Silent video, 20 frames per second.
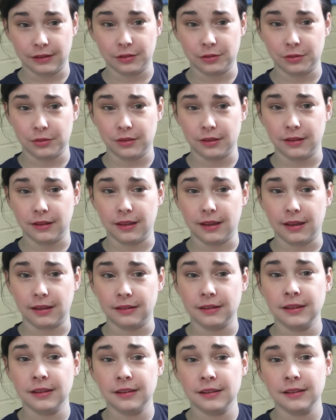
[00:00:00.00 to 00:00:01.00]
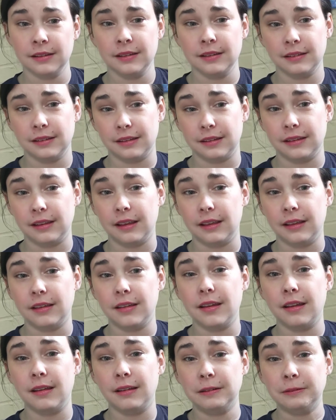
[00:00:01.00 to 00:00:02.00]
I know it's a lot to take
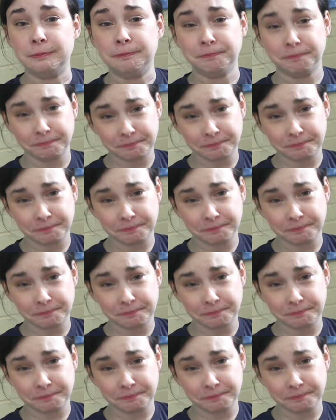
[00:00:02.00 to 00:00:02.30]
on.